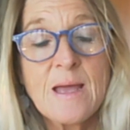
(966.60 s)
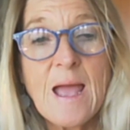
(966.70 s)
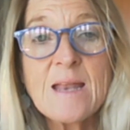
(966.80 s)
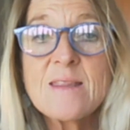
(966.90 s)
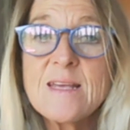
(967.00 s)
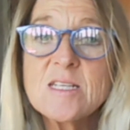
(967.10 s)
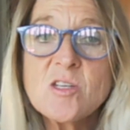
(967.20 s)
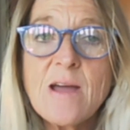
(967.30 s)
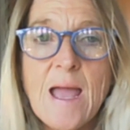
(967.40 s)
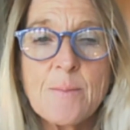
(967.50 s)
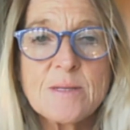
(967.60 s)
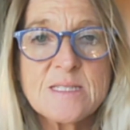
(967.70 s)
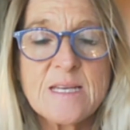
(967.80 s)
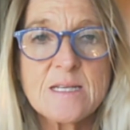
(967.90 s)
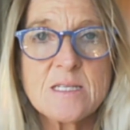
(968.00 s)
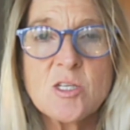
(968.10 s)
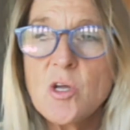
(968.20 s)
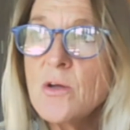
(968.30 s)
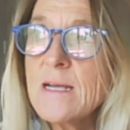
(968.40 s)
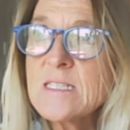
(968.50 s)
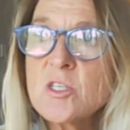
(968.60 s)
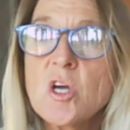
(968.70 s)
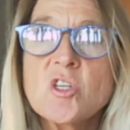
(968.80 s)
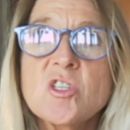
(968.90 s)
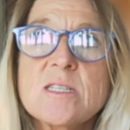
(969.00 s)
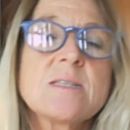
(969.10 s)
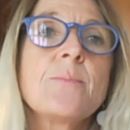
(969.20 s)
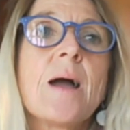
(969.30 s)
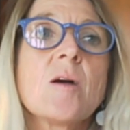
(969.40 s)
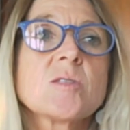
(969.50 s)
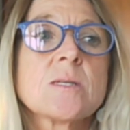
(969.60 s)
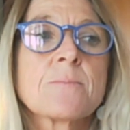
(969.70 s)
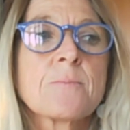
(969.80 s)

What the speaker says: And these are habits that, it's not just about,